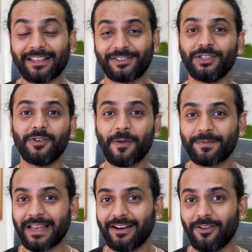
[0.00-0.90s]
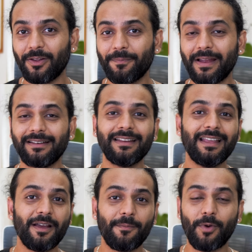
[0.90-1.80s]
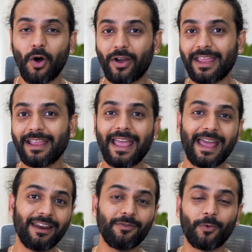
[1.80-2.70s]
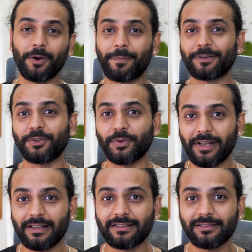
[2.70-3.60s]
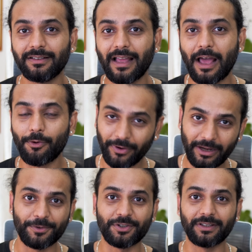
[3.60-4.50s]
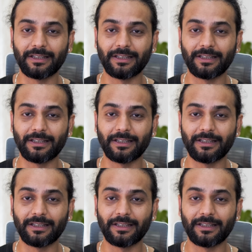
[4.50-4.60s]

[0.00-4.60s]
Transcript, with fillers: SEO, website development, blogging and WordPress tutorials. I really appreciate